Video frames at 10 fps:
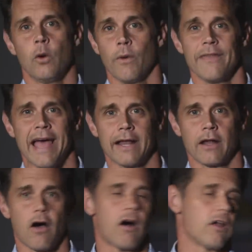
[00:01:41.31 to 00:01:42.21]
when that
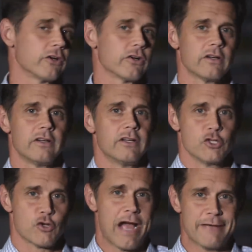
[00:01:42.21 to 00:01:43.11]
hauler
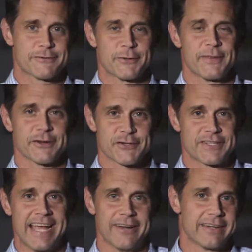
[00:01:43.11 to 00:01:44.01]
drives through their
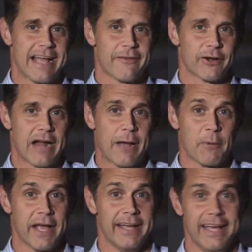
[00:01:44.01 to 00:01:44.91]
state or down their
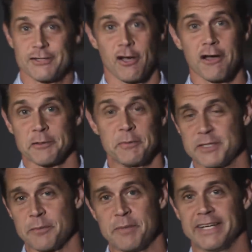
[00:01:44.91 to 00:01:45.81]
highway, it's awesome.
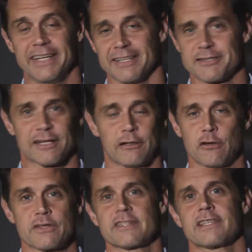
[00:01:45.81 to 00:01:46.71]
It's a big deal. It's the
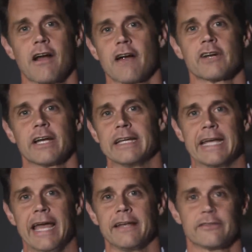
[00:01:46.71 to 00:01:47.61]
closest they're ever going to
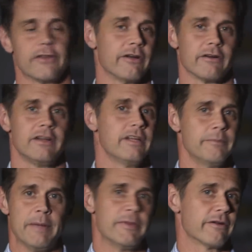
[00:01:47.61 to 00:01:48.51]
get to their
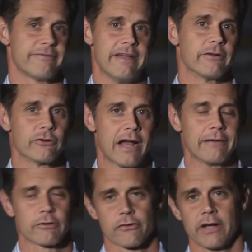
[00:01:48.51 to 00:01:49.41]
maybe their favorite
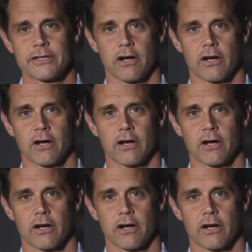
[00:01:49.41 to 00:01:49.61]
driver's race